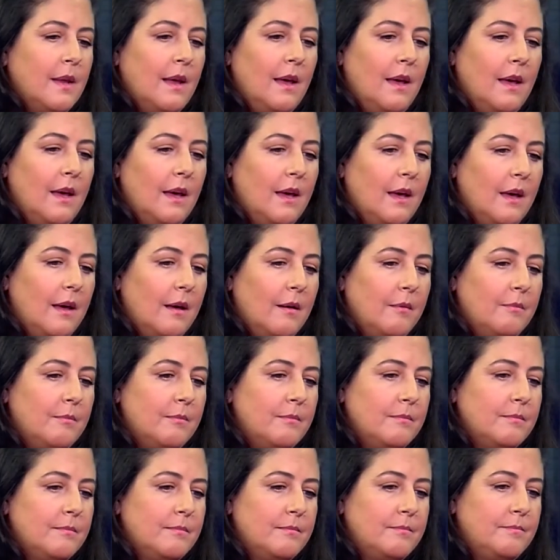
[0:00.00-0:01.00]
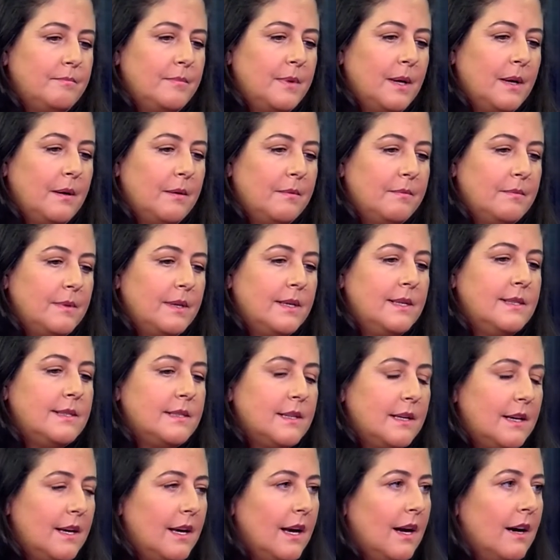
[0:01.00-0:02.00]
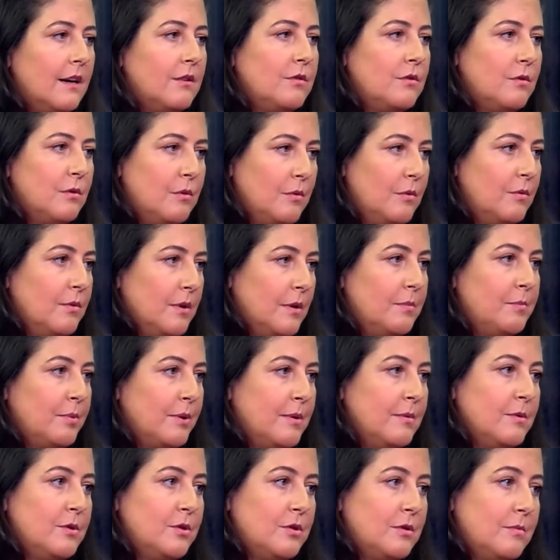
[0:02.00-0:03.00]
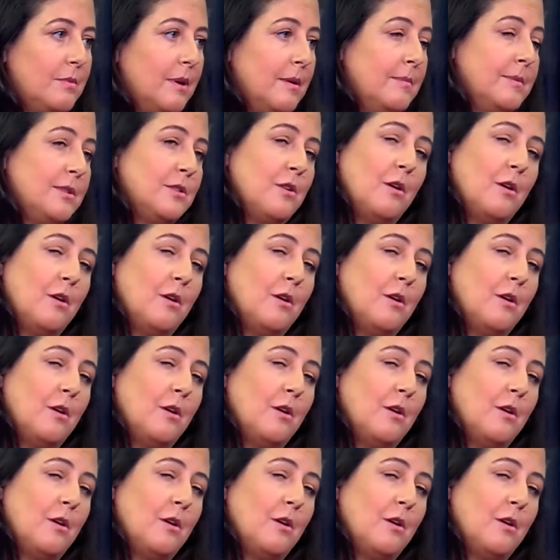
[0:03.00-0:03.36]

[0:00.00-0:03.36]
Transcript: um, uh, easy care to the premature babies,